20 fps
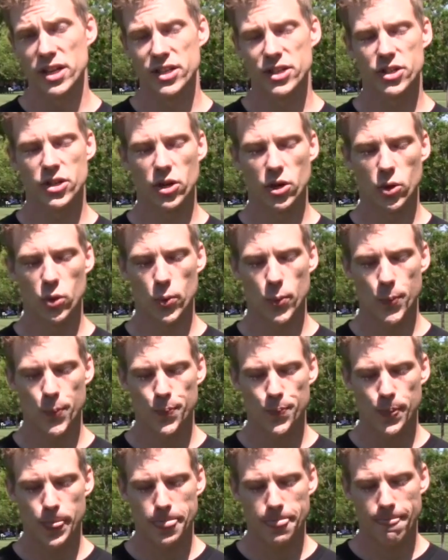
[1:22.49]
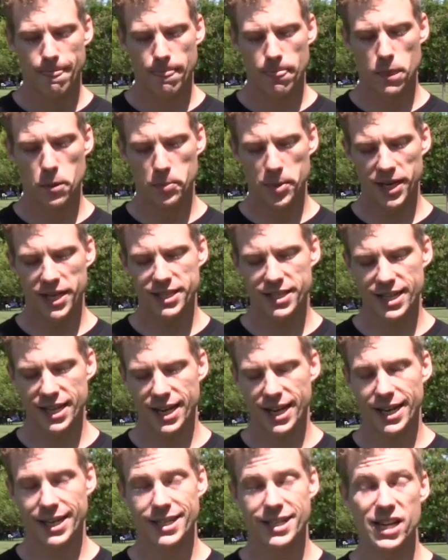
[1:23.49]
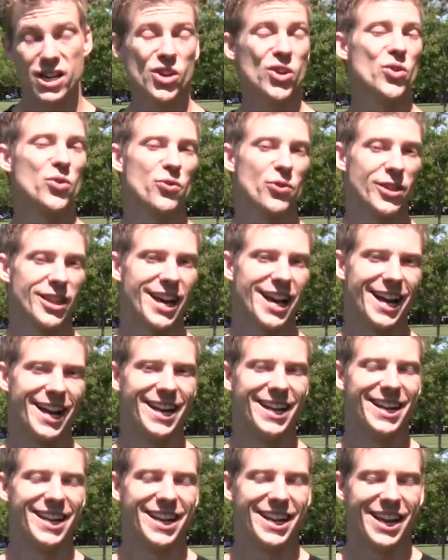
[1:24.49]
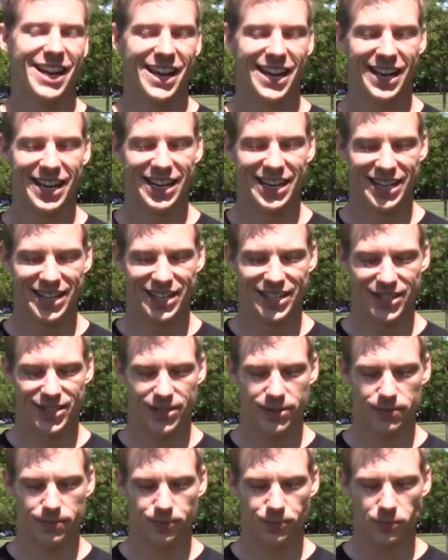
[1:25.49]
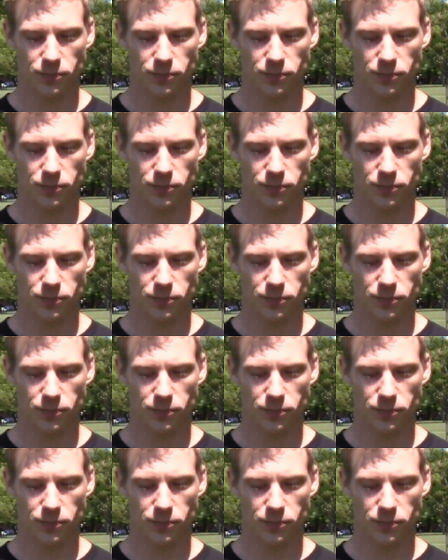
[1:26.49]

So the biggest thing I can tell you for that is,